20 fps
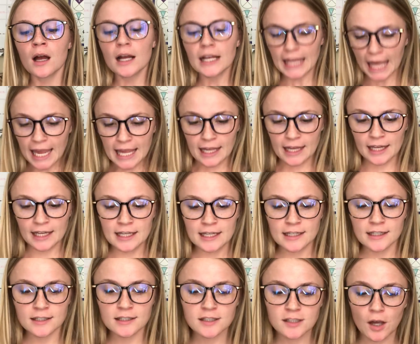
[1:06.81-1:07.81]
Okay,
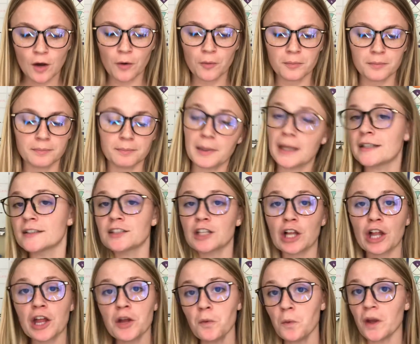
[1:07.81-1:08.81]
so
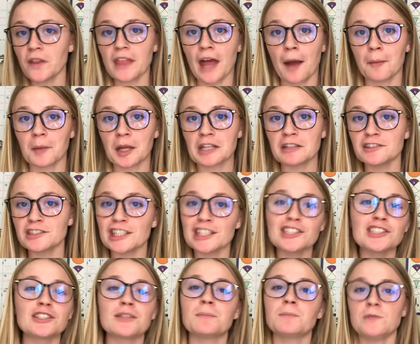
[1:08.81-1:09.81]
basically what that means
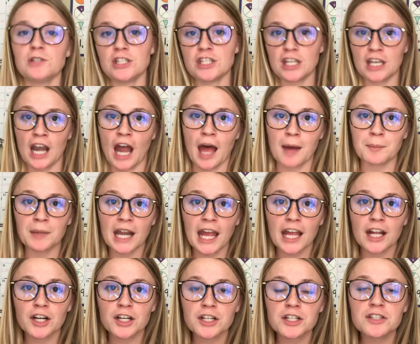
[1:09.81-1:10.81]
is
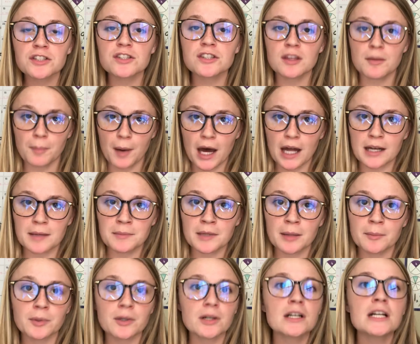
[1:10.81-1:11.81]
denominators, the bottom
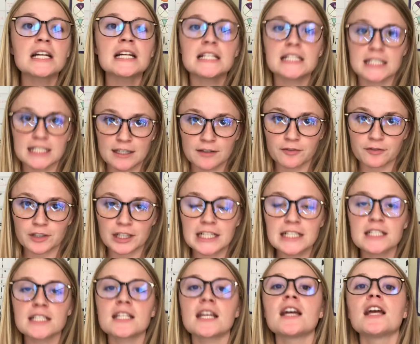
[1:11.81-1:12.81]
number,
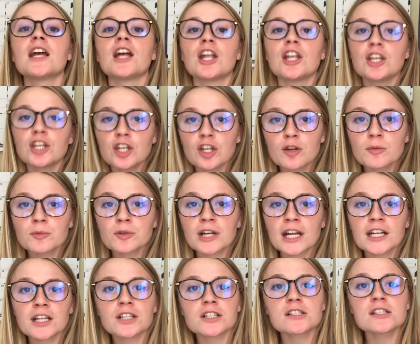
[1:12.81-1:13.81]
different.
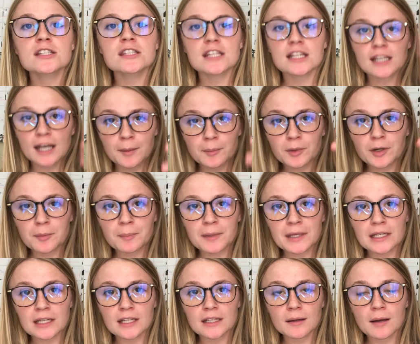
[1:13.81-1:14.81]
Numerators, the number of
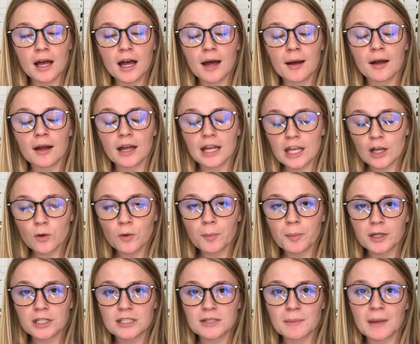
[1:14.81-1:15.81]
equal
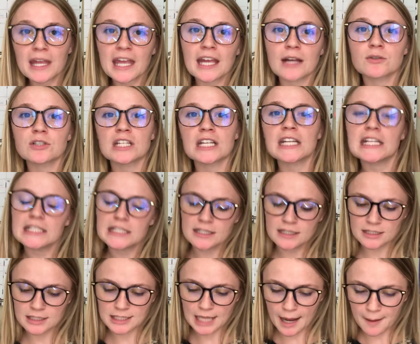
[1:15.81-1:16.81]
parts being counted, is
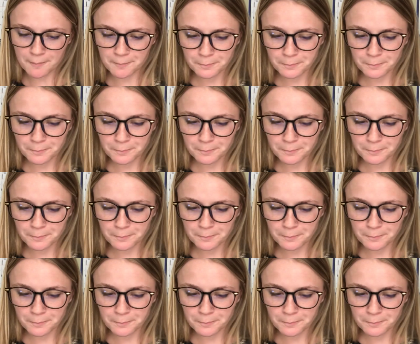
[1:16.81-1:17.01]
the same.